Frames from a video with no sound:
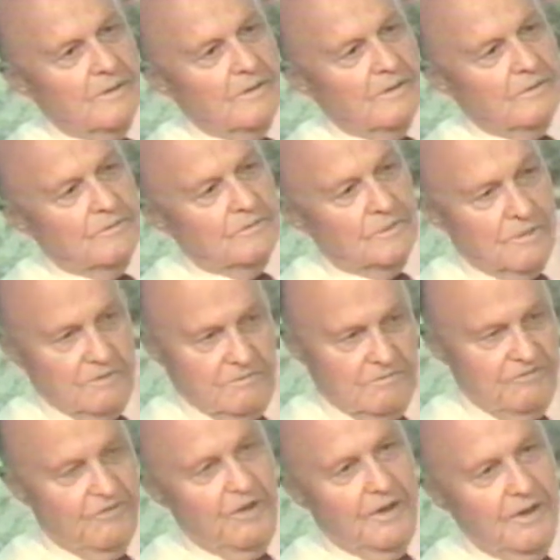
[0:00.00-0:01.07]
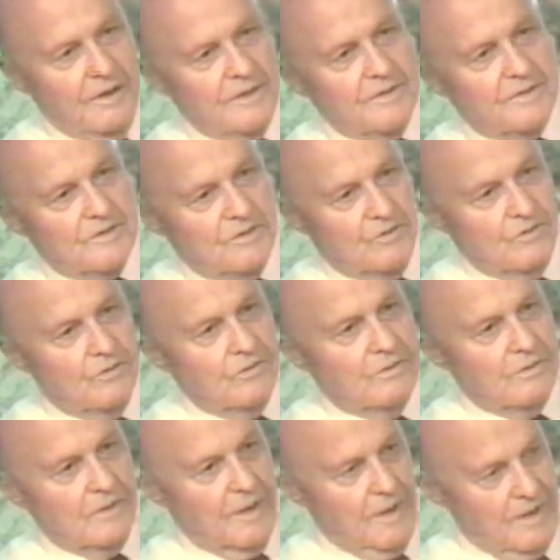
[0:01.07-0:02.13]
he got the order.
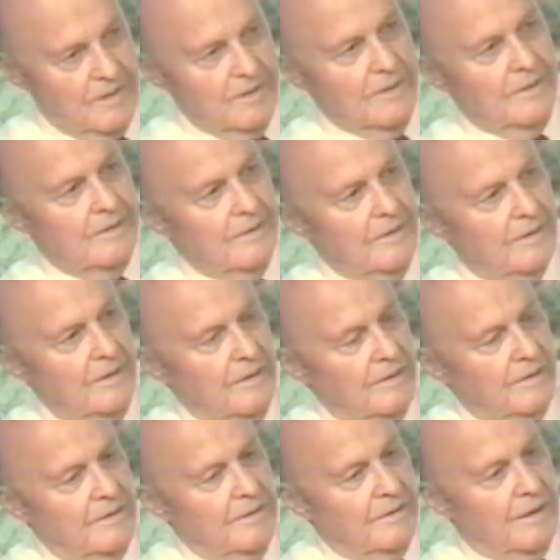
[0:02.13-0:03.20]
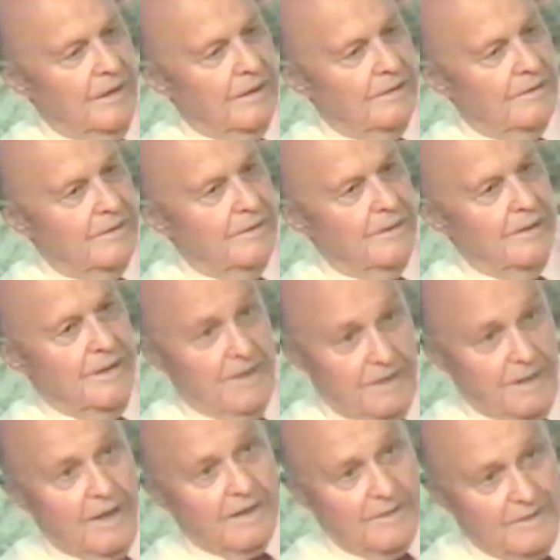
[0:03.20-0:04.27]
And that is
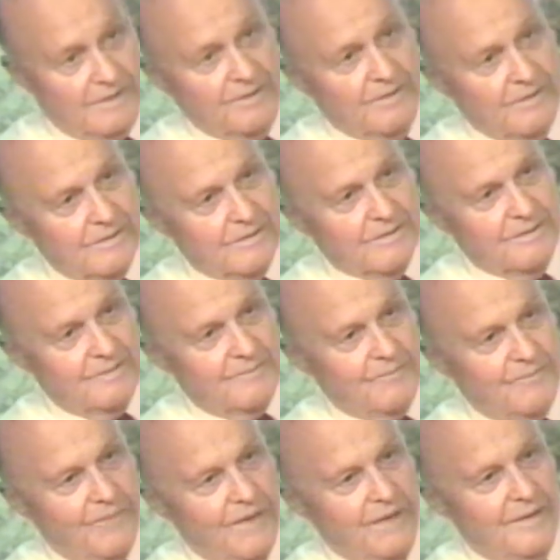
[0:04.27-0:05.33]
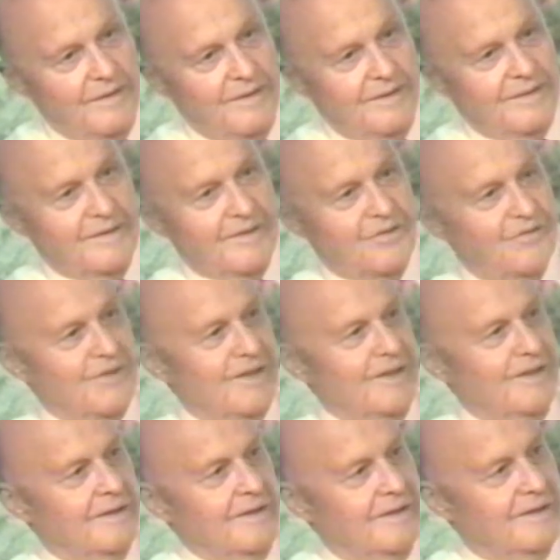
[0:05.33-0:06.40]
another, just
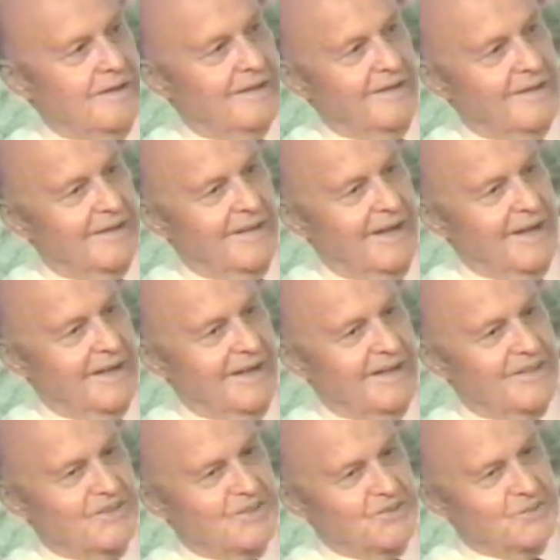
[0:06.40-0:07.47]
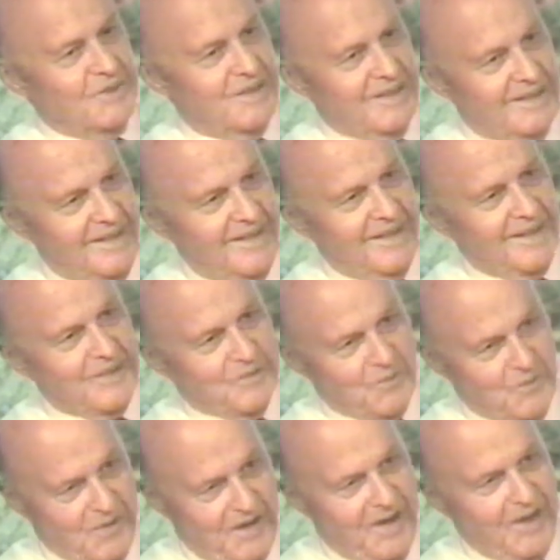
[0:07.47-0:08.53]
one step of the way it got out.